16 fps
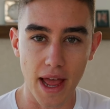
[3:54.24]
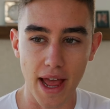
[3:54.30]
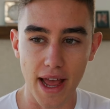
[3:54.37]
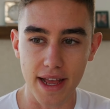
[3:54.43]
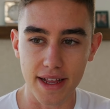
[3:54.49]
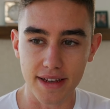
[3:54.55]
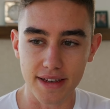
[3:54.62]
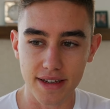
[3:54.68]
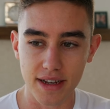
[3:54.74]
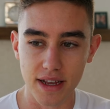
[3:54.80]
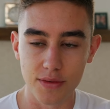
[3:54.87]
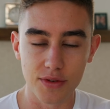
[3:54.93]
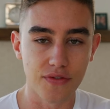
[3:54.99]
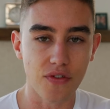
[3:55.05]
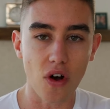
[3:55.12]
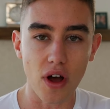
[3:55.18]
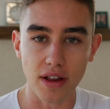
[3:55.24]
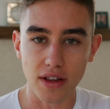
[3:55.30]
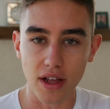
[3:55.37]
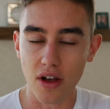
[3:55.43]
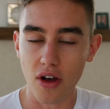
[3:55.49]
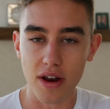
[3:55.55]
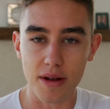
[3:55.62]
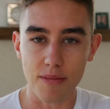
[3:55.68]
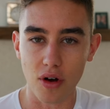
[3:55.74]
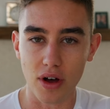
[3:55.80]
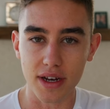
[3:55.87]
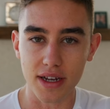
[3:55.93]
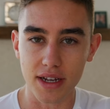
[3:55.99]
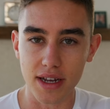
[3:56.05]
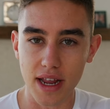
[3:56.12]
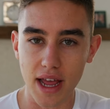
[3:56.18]
and it was fine, like I didn't
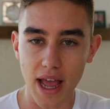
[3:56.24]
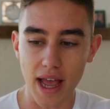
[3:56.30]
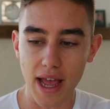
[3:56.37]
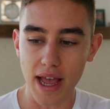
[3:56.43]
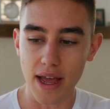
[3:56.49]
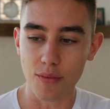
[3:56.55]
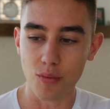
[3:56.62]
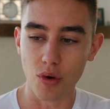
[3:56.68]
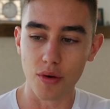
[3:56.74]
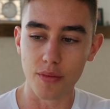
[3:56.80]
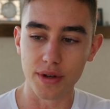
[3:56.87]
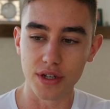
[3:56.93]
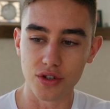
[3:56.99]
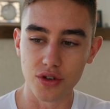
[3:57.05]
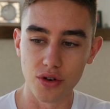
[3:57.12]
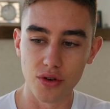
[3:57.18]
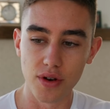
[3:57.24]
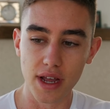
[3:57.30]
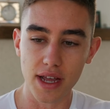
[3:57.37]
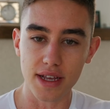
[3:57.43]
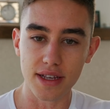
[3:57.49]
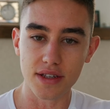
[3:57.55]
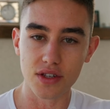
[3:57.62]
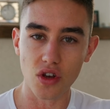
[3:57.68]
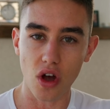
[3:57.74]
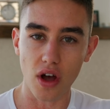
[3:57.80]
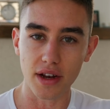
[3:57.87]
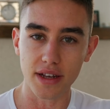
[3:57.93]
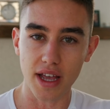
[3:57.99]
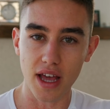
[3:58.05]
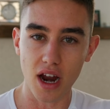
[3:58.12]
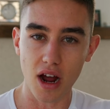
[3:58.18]
mind it. And what we'd do is
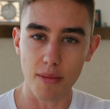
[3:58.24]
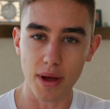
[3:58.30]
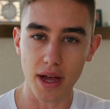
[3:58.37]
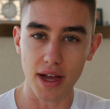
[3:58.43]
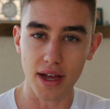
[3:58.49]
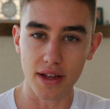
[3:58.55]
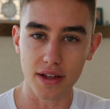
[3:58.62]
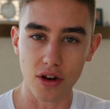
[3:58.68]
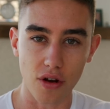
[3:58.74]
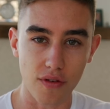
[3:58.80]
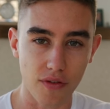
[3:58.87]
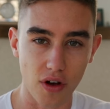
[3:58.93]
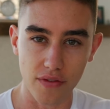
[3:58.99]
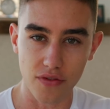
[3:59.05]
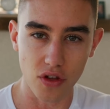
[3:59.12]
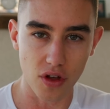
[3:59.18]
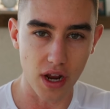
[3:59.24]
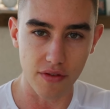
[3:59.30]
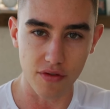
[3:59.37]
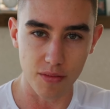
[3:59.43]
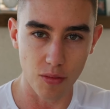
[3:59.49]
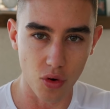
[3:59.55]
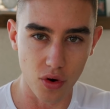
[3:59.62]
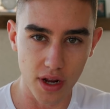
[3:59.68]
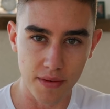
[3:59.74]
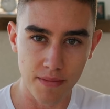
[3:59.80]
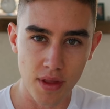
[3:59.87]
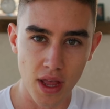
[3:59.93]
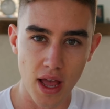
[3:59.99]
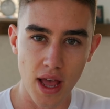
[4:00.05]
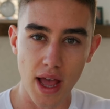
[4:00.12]
I'd get up at, you know, 5:30 every morning